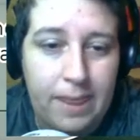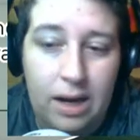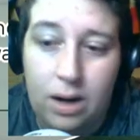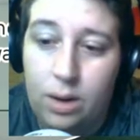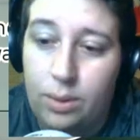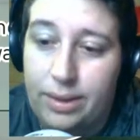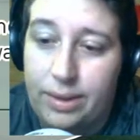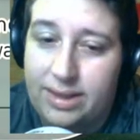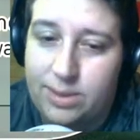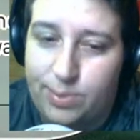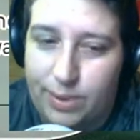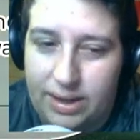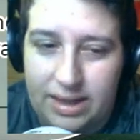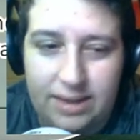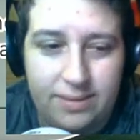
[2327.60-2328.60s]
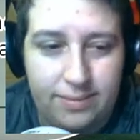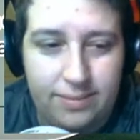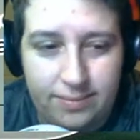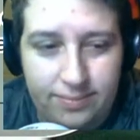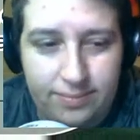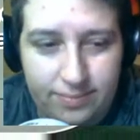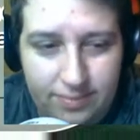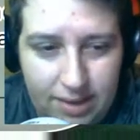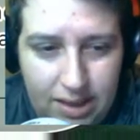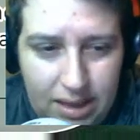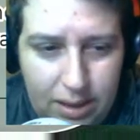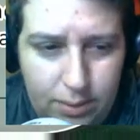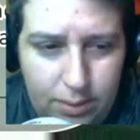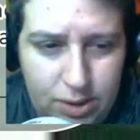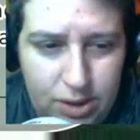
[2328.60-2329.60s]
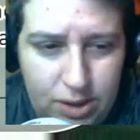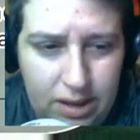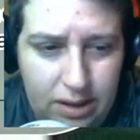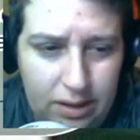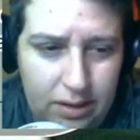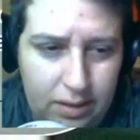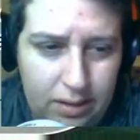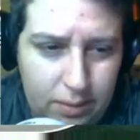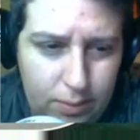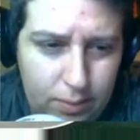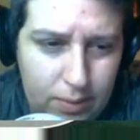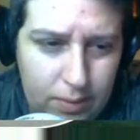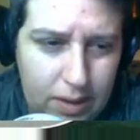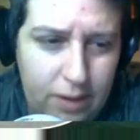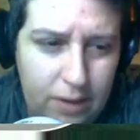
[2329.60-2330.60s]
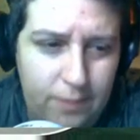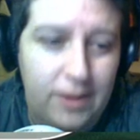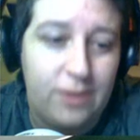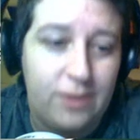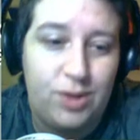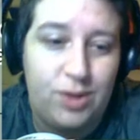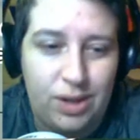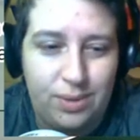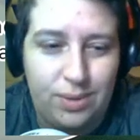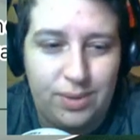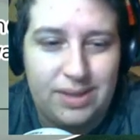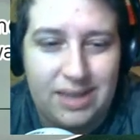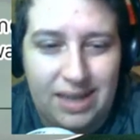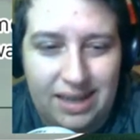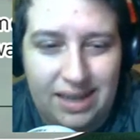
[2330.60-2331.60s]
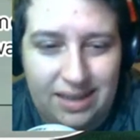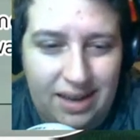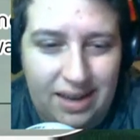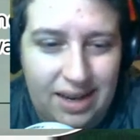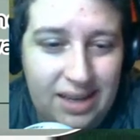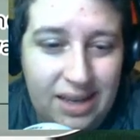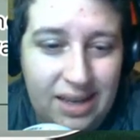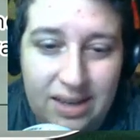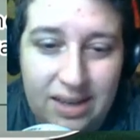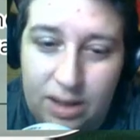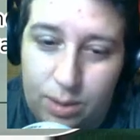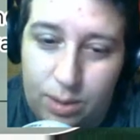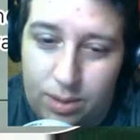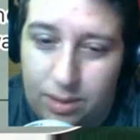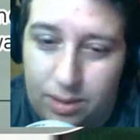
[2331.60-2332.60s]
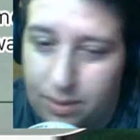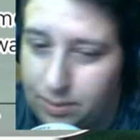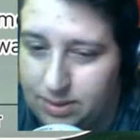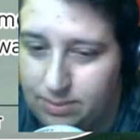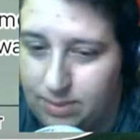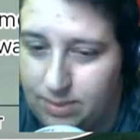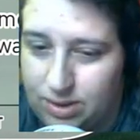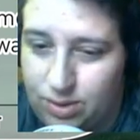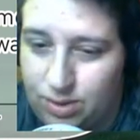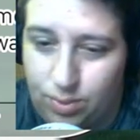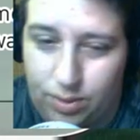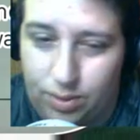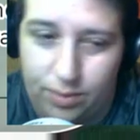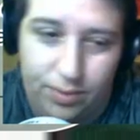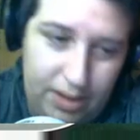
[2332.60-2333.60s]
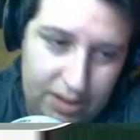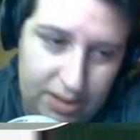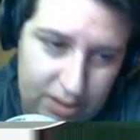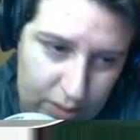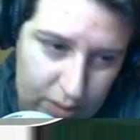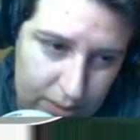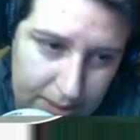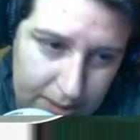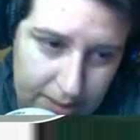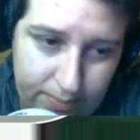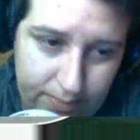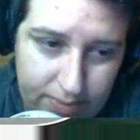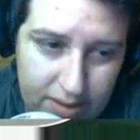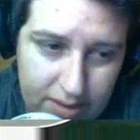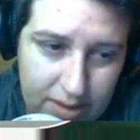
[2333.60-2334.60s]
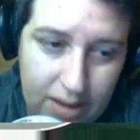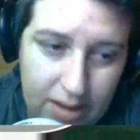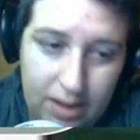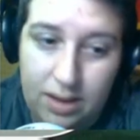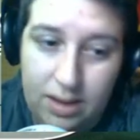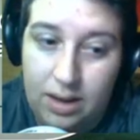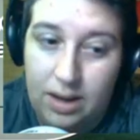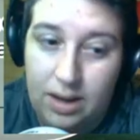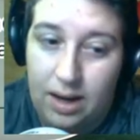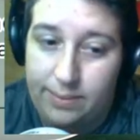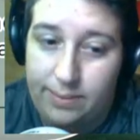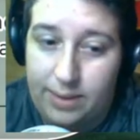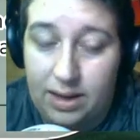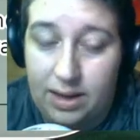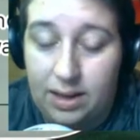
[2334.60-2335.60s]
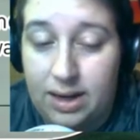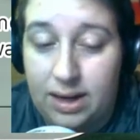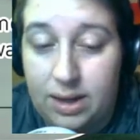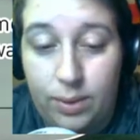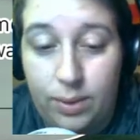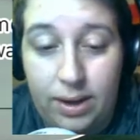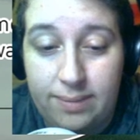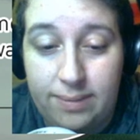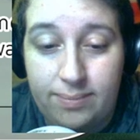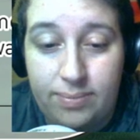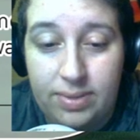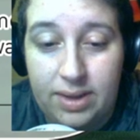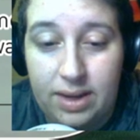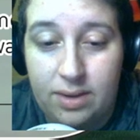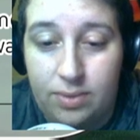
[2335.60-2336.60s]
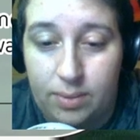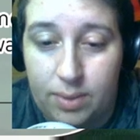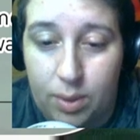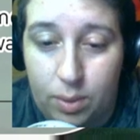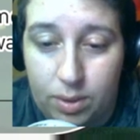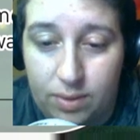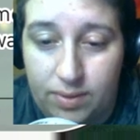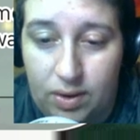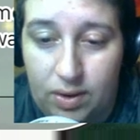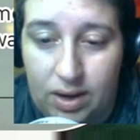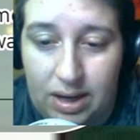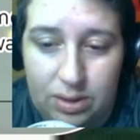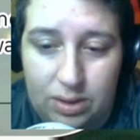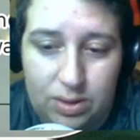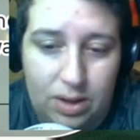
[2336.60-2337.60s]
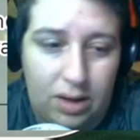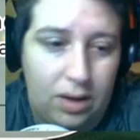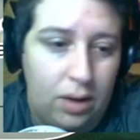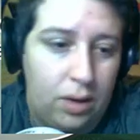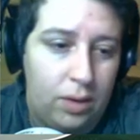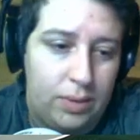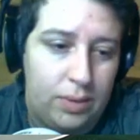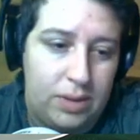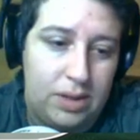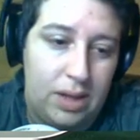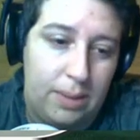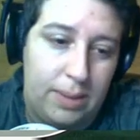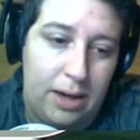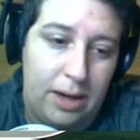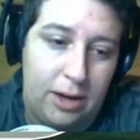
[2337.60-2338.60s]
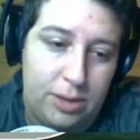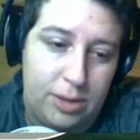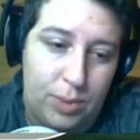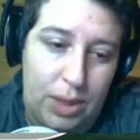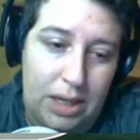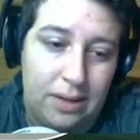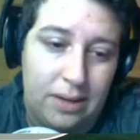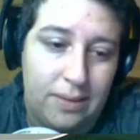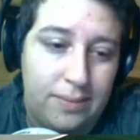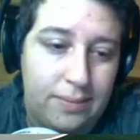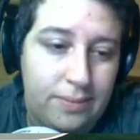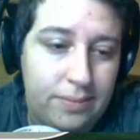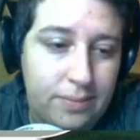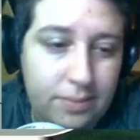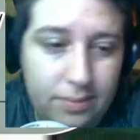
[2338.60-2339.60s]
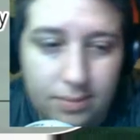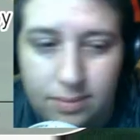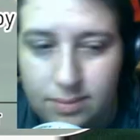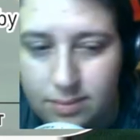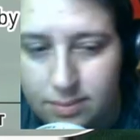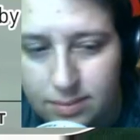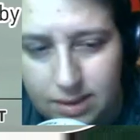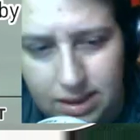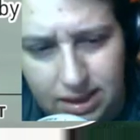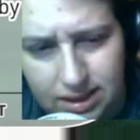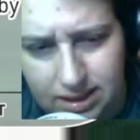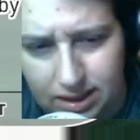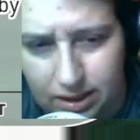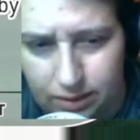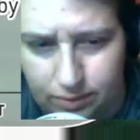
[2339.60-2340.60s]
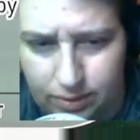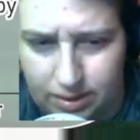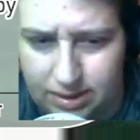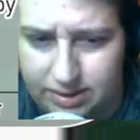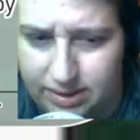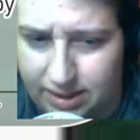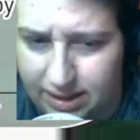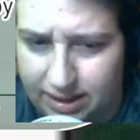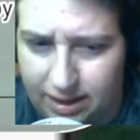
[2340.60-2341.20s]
Oh, that's pretty. It was she. If she was like that, you knew there wasn't much room for disagreement. Up the incline you went. From the corner of your eye, you saw Cove was coming out as well. He didn't care for Lizzie a